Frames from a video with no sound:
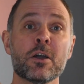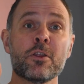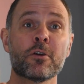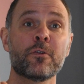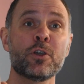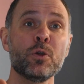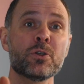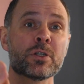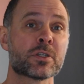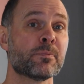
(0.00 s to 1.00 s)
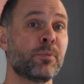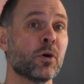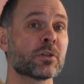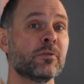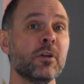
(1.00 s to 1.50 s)
The future's a
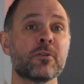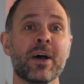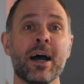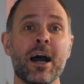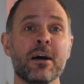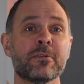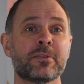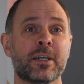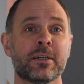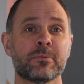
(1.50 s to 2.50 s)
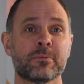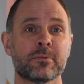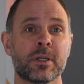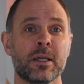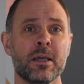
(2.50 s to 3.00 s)
box full of after.
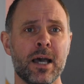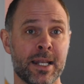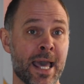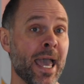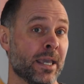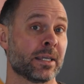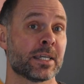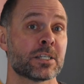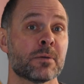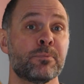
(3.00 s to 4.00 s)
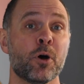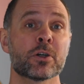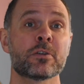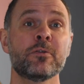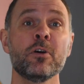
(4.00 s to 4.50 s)
An egg is a
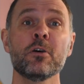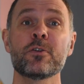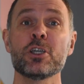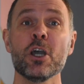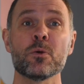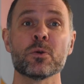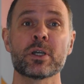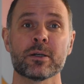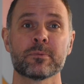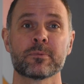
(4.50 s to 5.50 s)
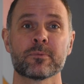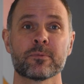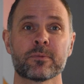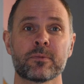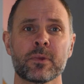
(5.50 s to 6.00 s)
box full of yolk.
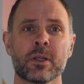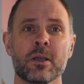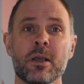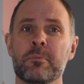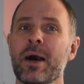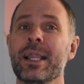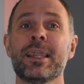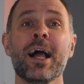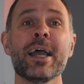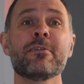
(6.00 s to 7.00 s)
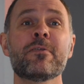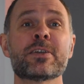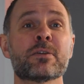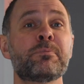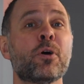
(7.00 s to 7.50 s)
My life
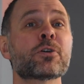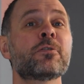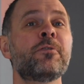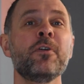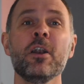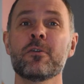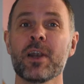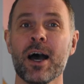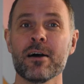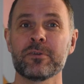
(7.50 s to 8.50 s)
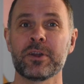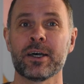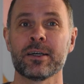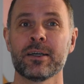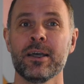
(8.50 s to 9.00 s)
is a box full of
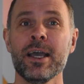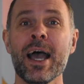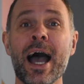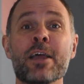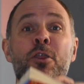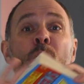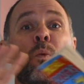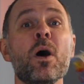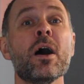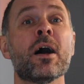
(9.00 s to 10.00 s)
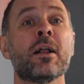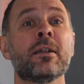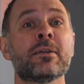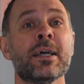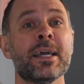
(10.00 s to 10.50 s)
laughter. And the
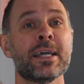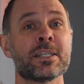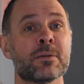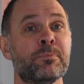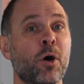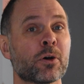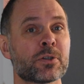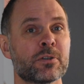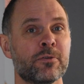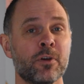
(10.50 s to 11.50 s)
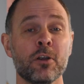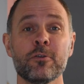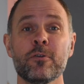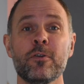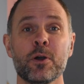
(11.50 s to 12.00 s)
world is a box full
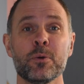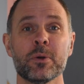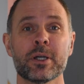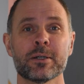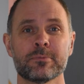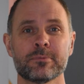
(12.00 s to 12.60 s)
of folk.